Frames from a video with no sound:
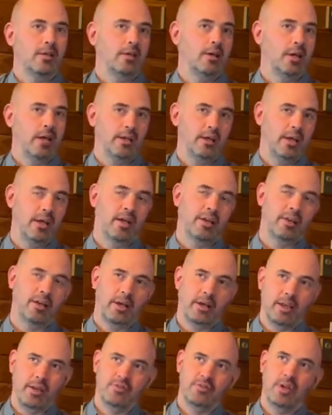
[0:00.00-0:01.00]
And
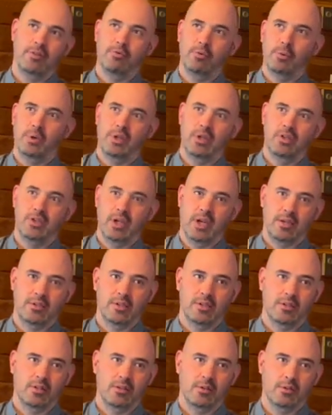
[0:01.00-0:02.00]
that gives everybody a chance
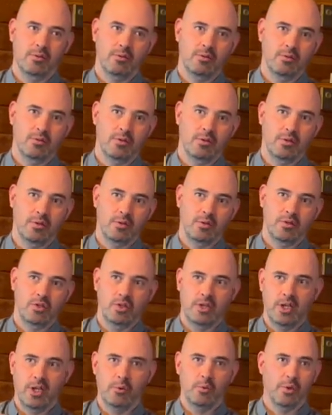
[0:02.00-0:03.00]
to
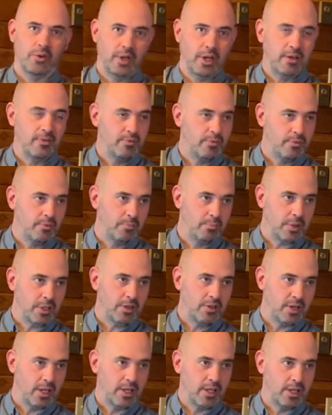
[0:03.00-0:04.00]
share what they've been
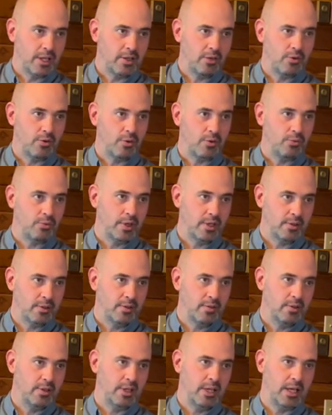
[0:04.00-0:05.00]
thinking or written,
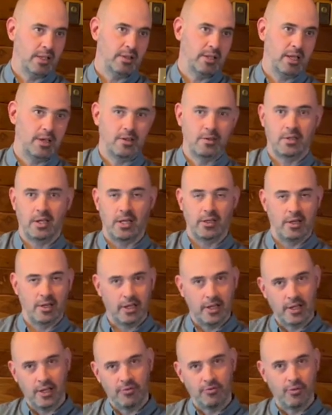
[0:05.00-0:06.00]
and then kind of
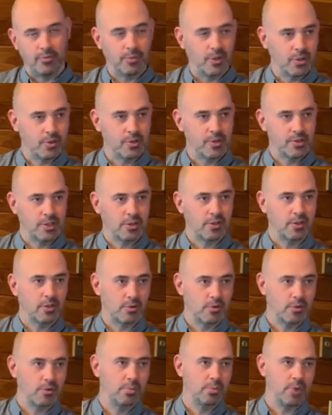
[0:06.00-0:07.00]
learn from the others in the
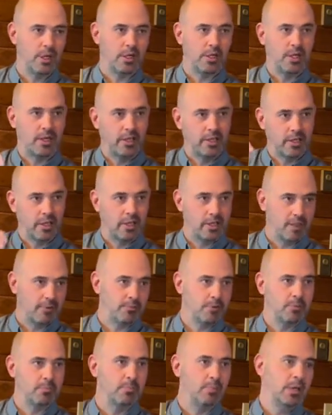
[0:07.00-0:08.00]
group, and then I can give
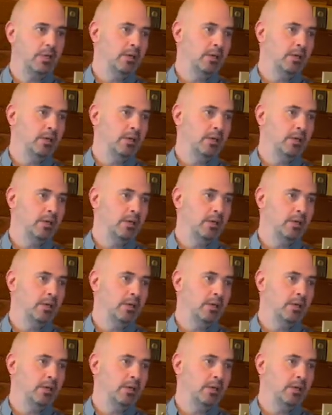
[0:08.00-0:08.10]
them